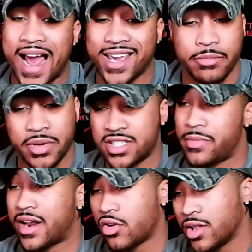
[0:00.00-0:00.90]
I can bitch
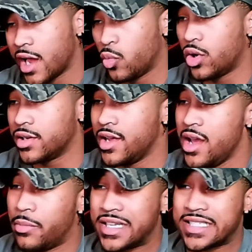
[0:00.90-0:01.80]
about it all I want,
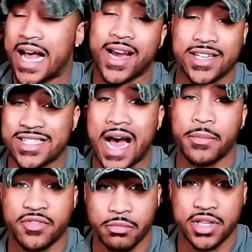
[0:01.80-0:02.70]
but it's not going to stop
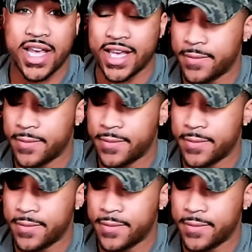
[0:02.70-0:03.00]
me from playing